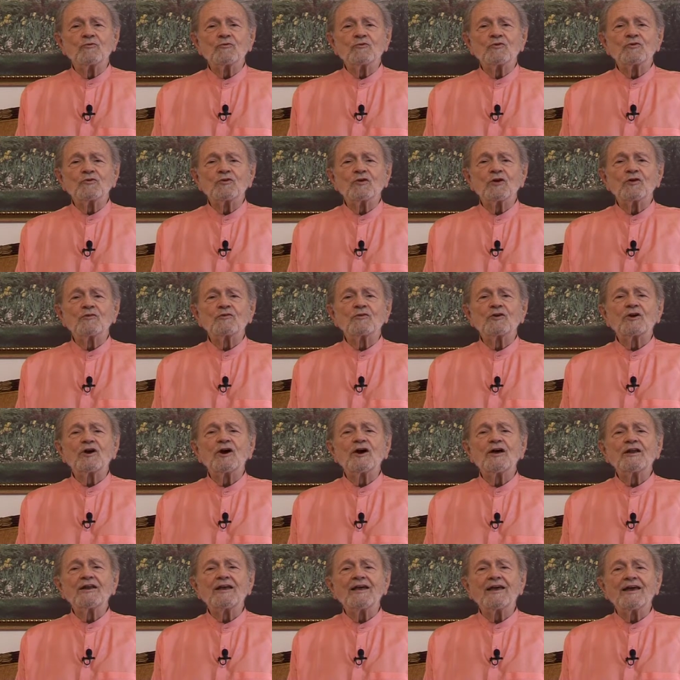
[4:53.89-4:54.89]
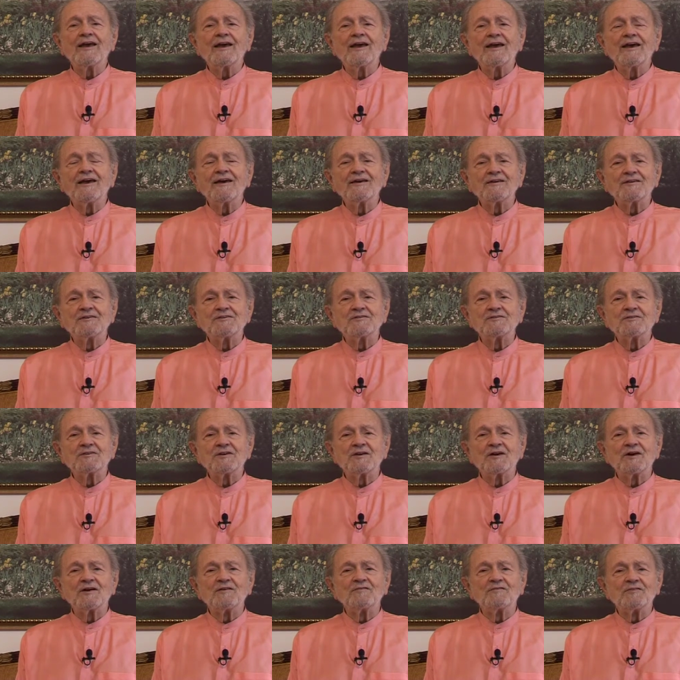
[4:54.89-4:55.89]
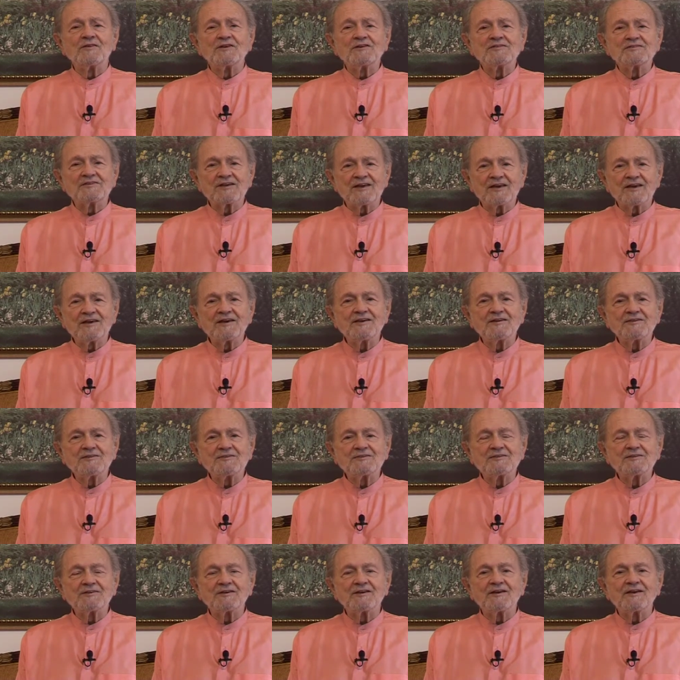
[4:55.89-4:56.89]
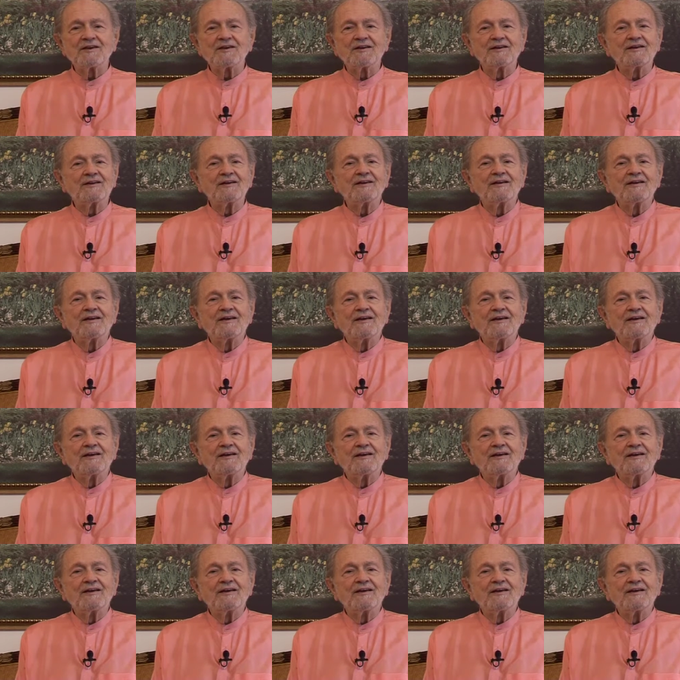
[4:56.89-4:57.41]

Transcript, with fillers: sort of cutting edge of this age in